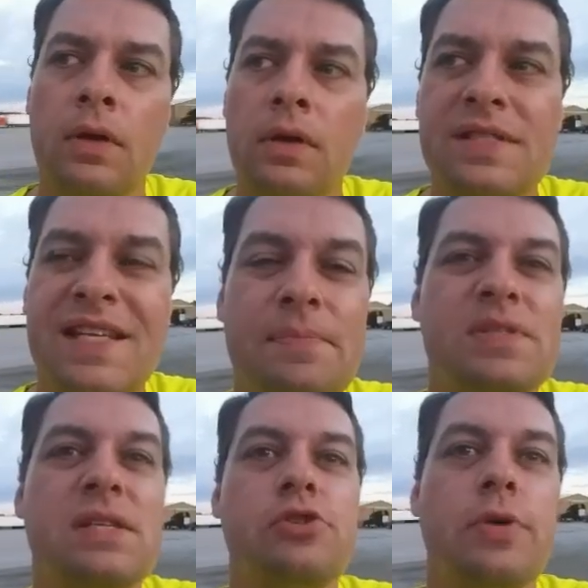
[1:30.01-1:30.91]

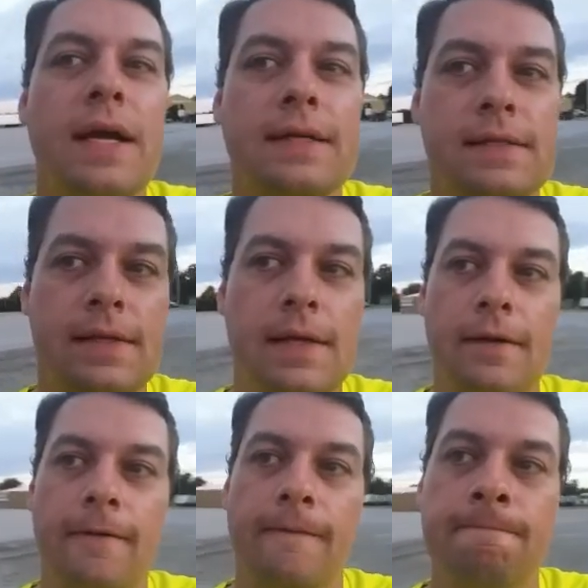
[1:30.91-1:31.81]
tips and tricks.
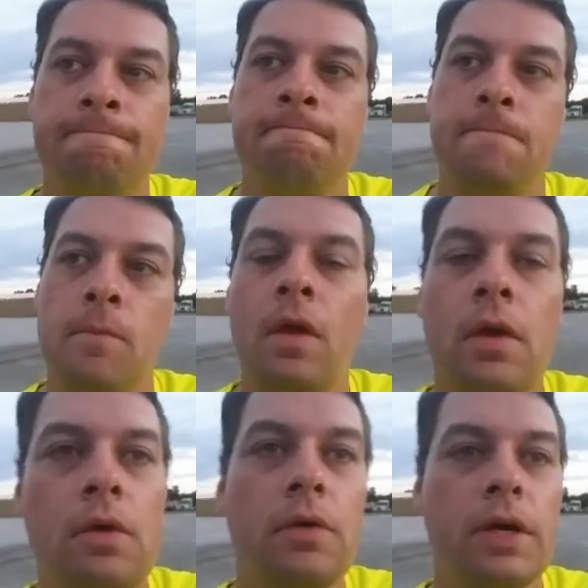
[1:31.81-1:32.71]

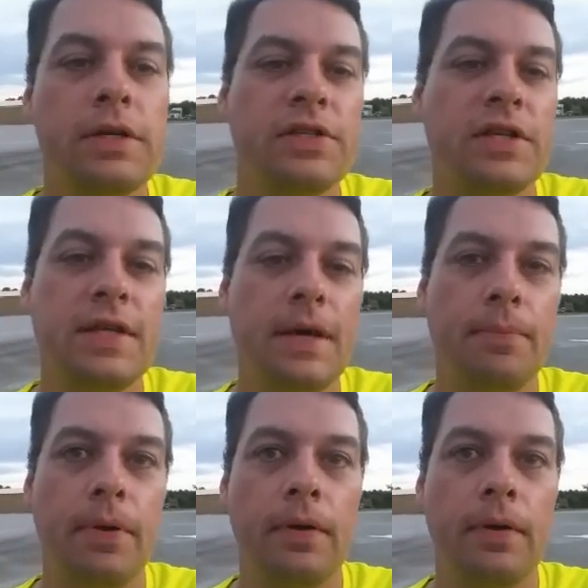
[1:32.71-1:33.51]
Well, here's a tip.